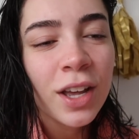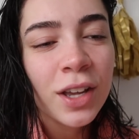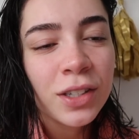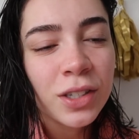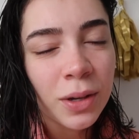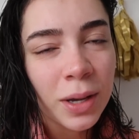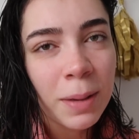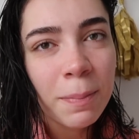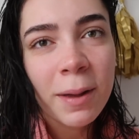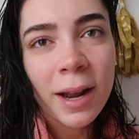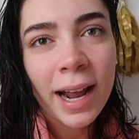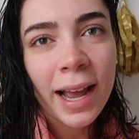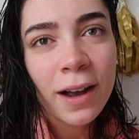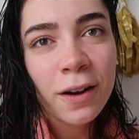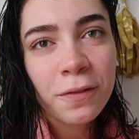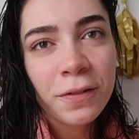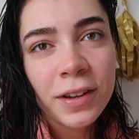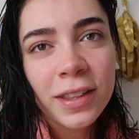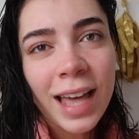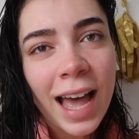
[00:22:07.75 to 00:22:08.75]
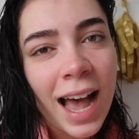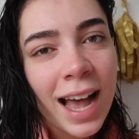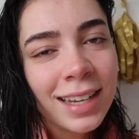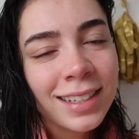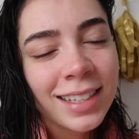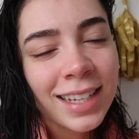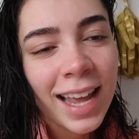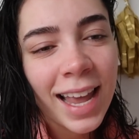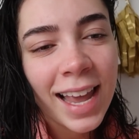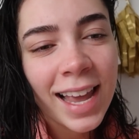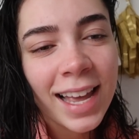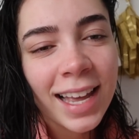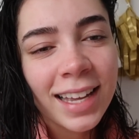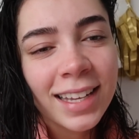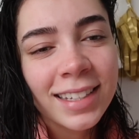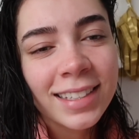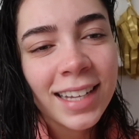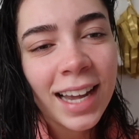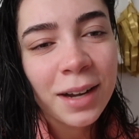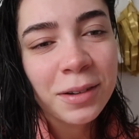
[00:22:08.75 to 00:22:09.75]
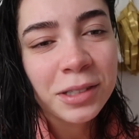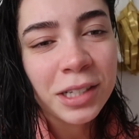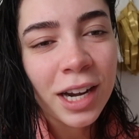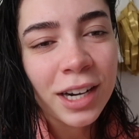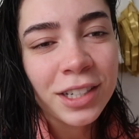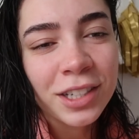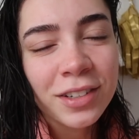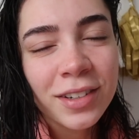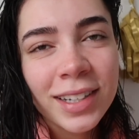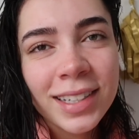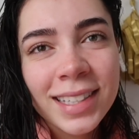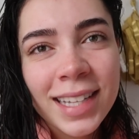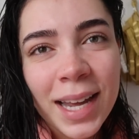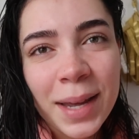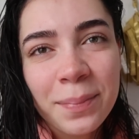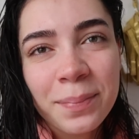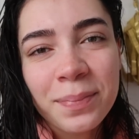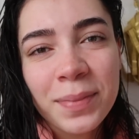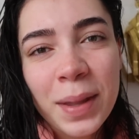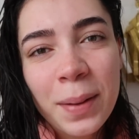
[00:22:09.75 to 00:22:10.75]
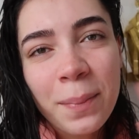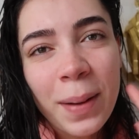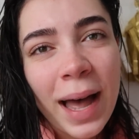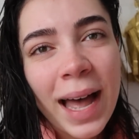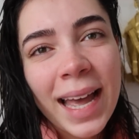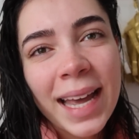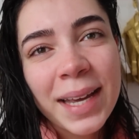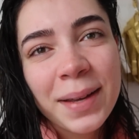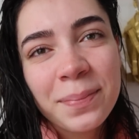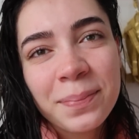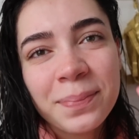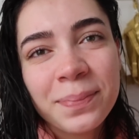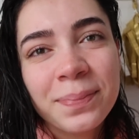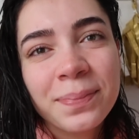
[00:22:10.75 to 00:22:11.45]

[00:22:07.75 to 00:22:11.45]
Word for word: So keep an eye out for that and I will talk to you next time. Bye!